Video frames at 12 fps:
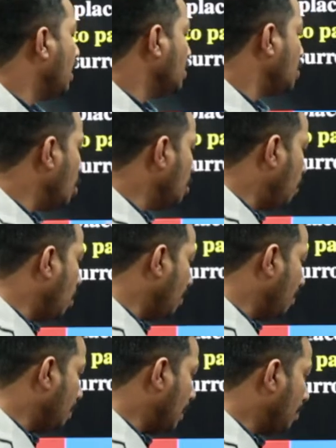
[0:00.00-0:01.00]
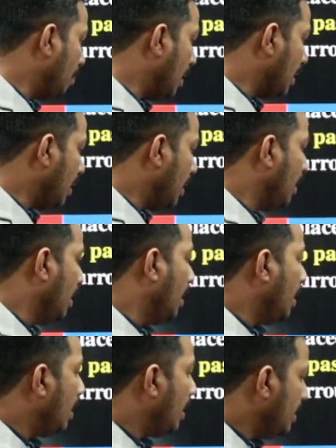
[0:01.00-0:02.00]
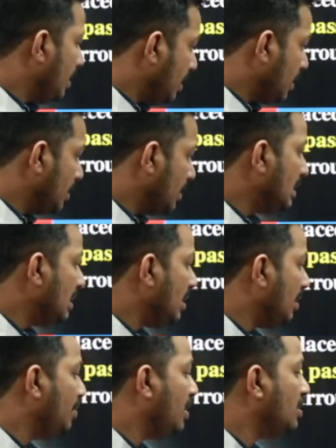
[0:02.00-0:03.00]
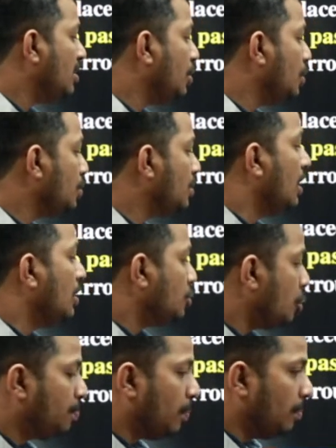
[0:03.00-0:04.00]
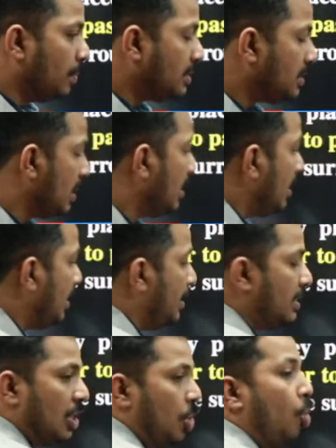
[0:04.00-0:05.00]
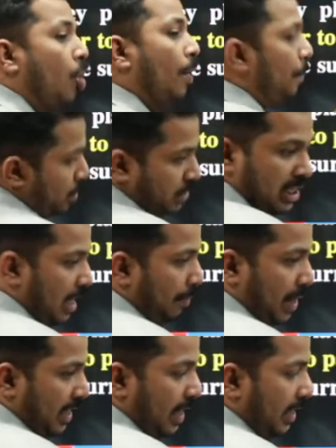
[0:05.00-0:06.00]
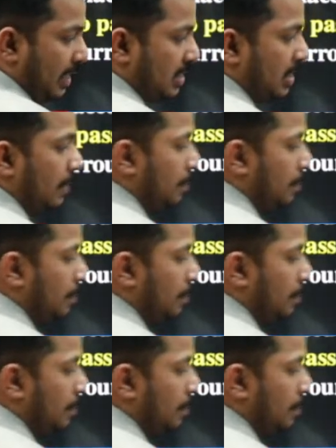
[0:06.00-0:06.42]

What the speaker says: the south pole of a bar magnet, and here, if it is induced, south pole means it is oppositely magnetized.